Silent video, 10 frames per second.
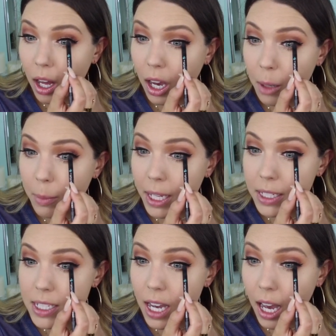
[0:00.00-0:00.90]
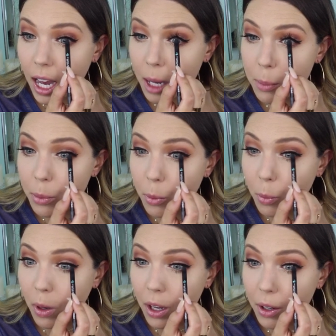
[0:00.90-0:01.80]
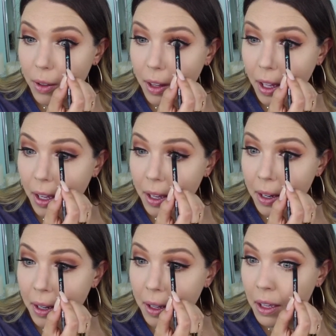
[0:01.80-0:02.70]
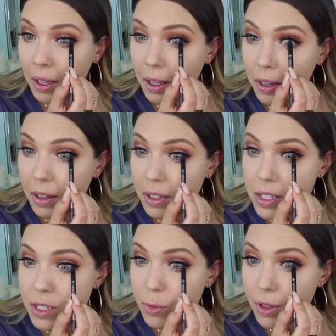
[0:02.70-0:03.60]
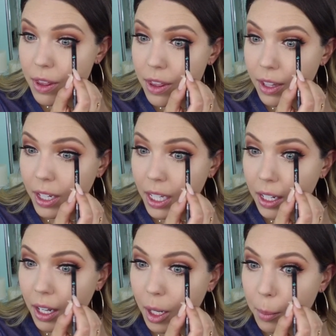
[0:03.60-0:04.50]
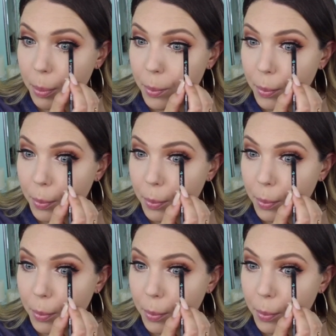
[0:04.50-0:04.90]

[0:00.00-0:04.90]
on my top waterline. This will thicken up